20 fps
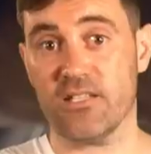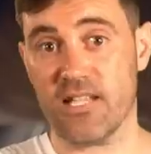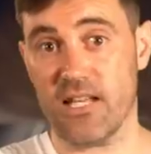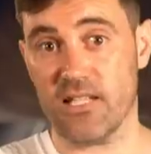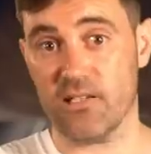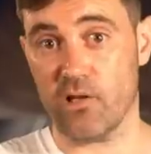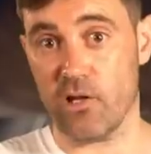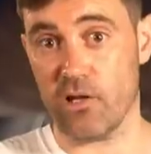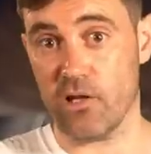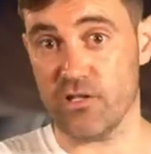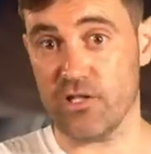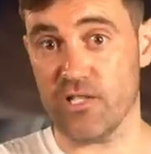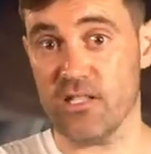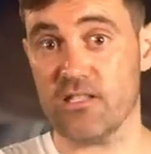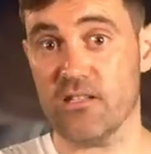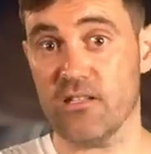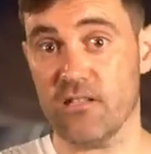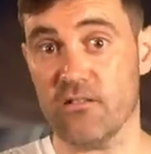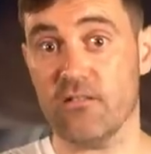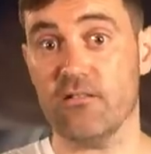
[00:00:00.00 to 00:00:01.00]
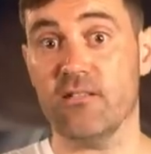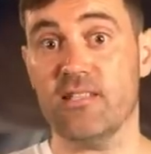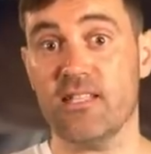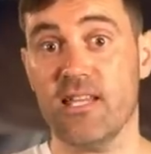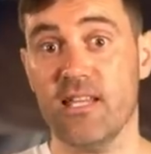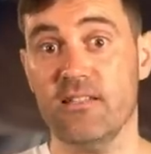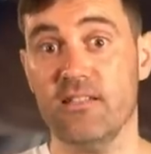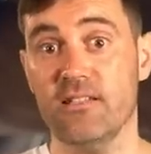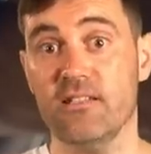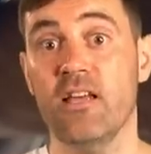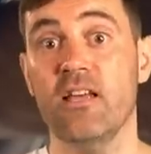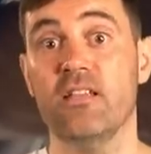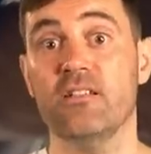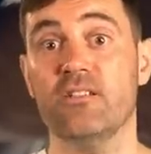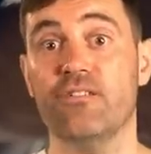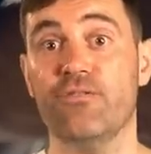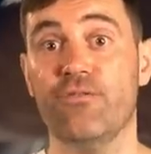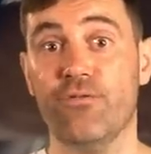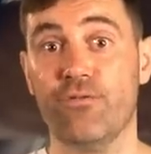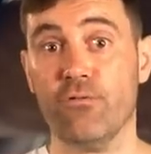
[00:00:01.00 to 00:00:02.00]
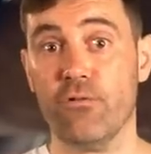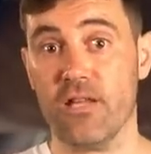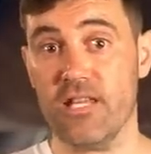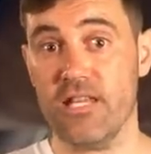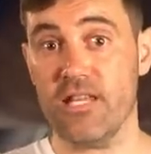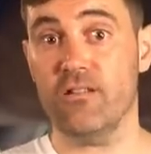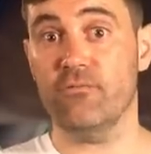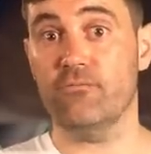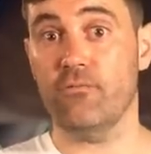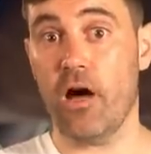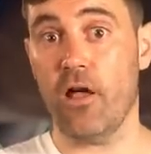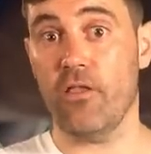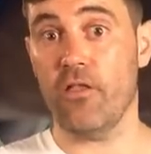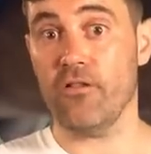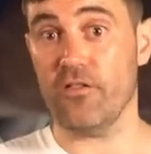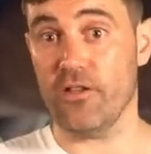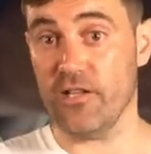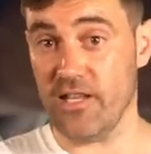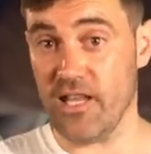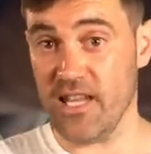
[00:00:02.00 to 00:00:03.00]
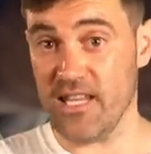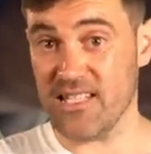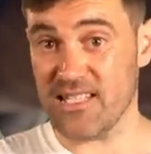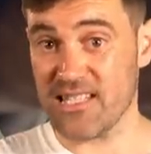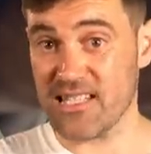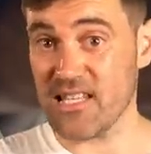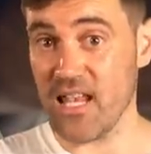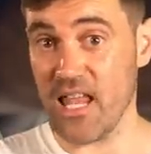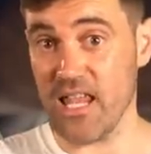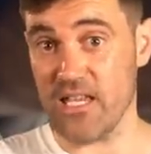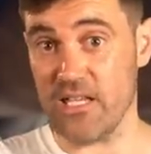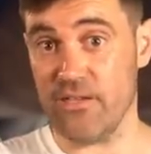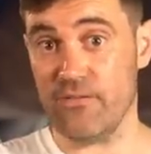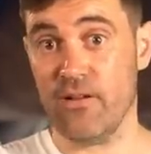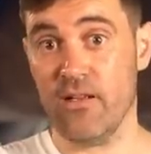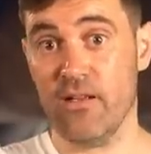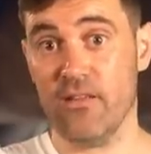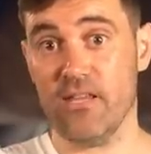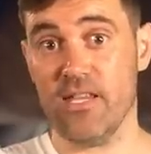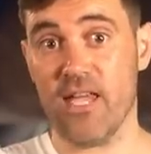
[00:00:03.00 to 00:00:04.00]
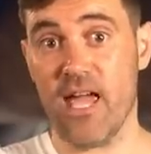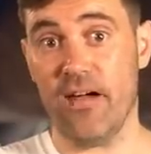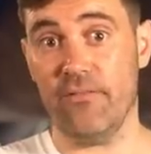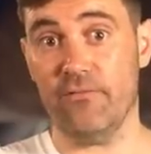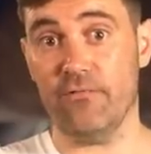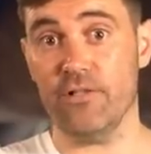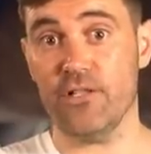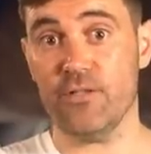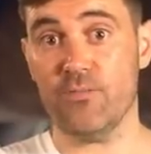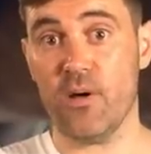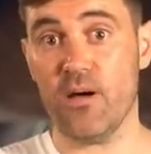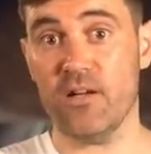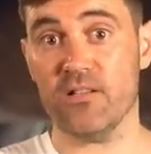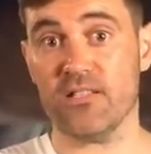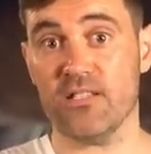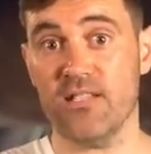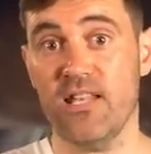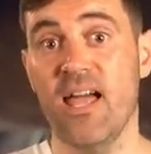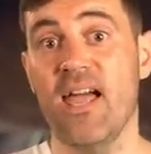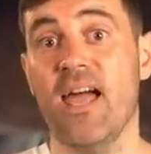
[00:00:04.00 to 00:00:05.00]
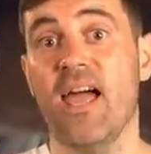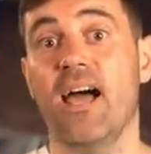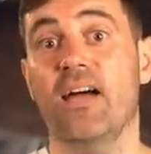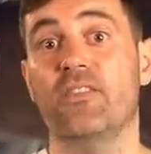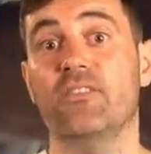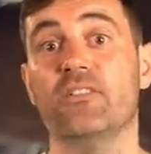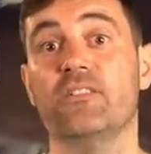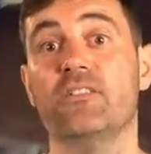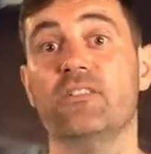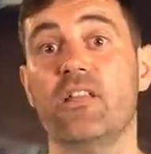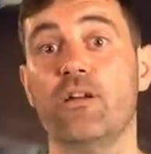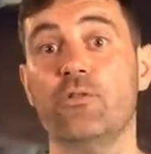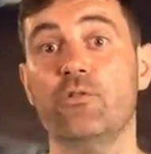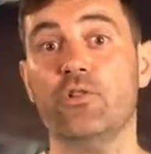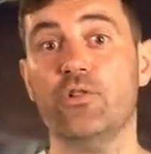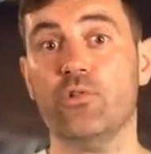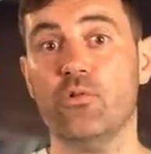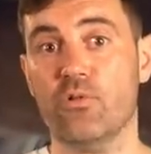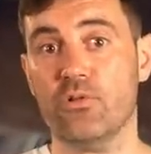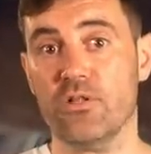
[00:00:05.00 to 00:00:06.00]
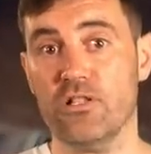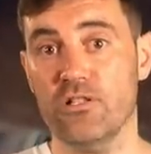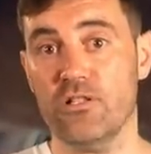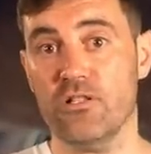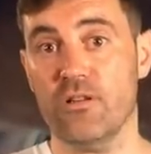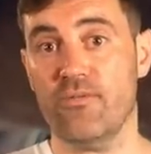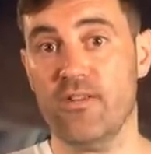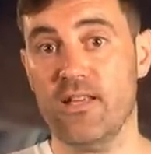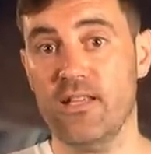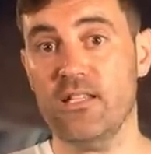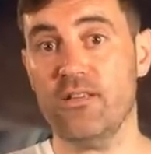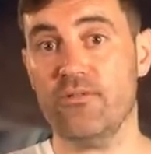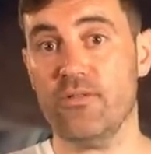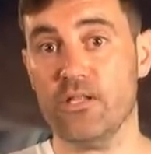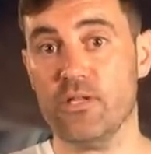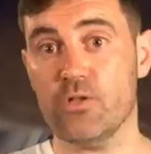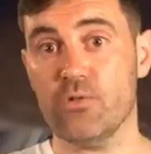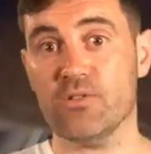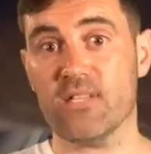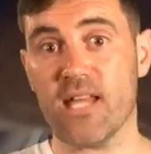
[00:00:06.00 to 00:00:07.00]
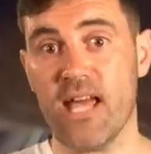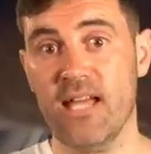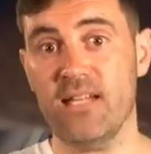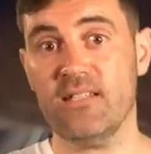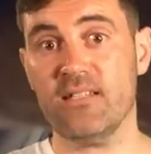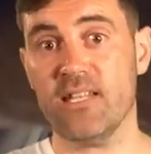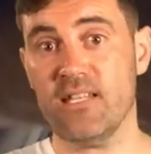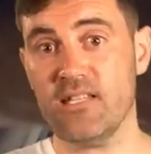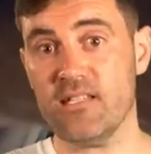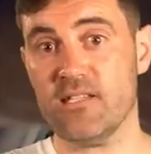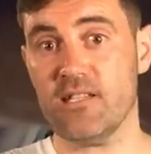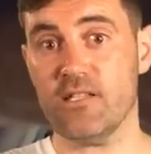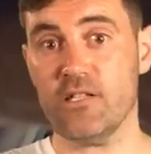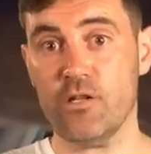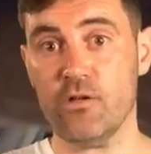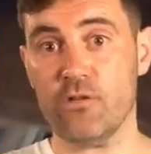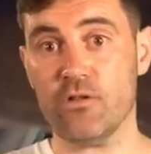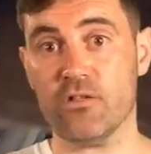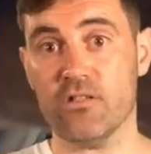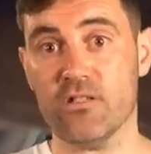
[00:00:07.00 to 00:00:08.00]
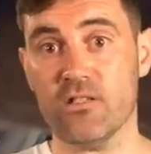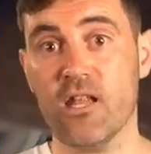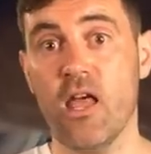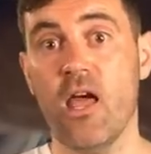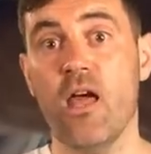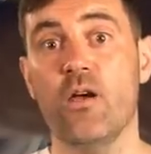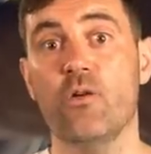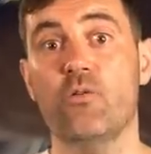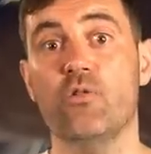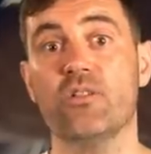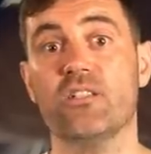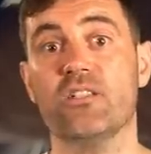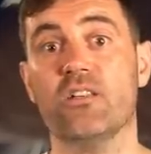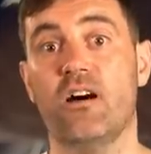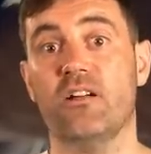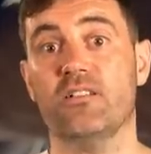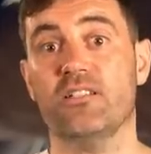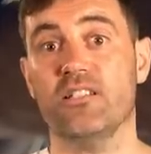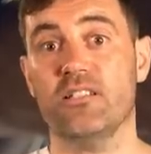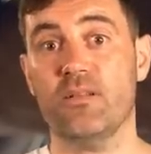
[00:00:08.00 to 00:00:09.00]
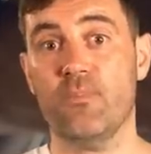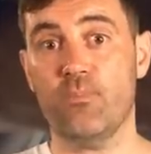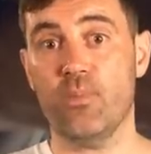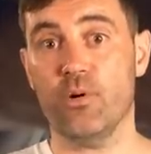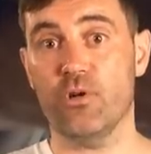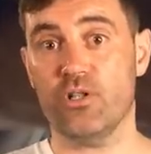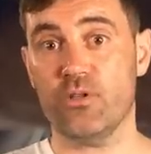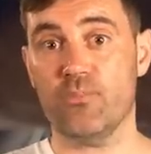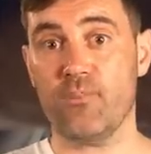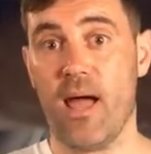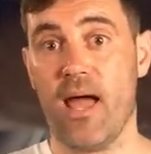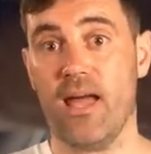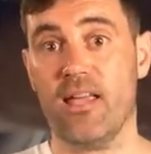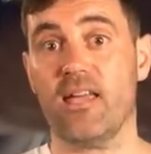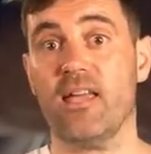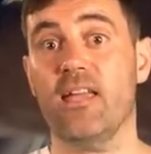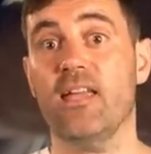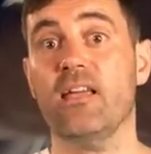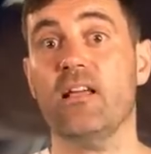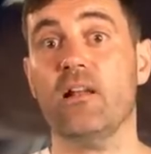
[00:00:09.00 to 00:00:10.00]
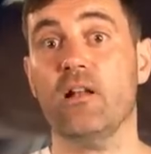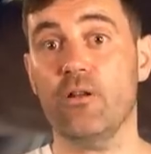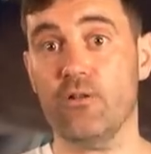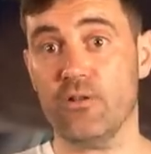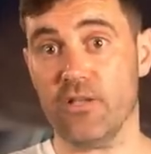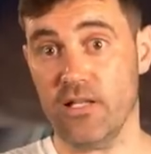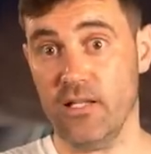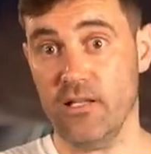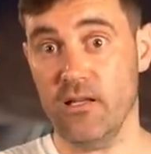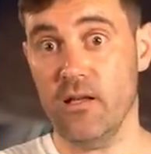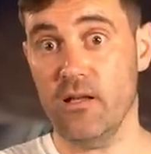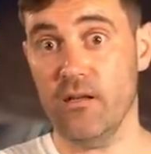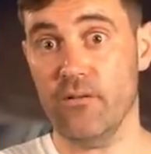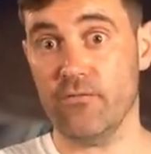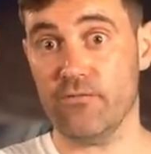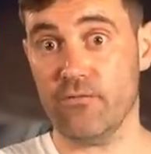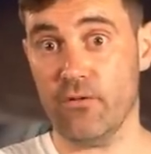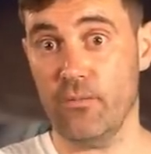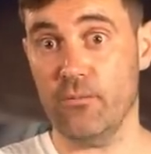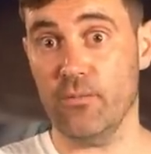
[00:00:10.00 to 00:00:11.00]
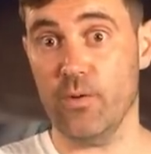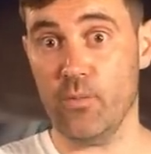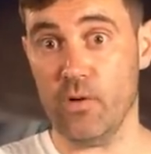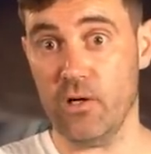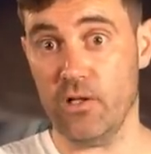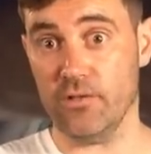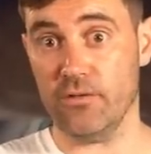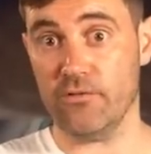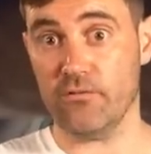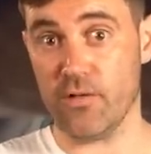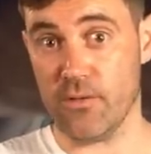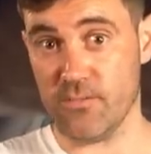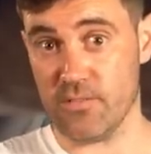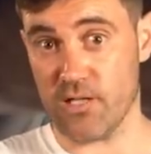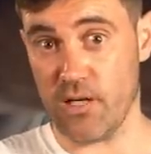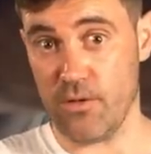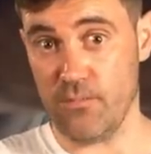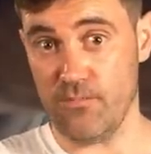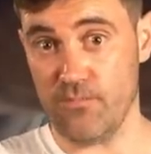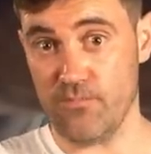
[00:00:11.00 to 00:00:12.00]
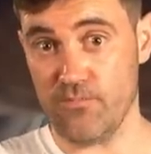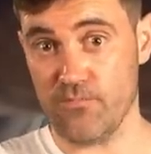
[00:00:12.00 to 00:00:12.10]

technologies that are intended to free rather than enslave the average person. And there's no shortage of individuals and institutions who are starting to push back, including from the world of crypto.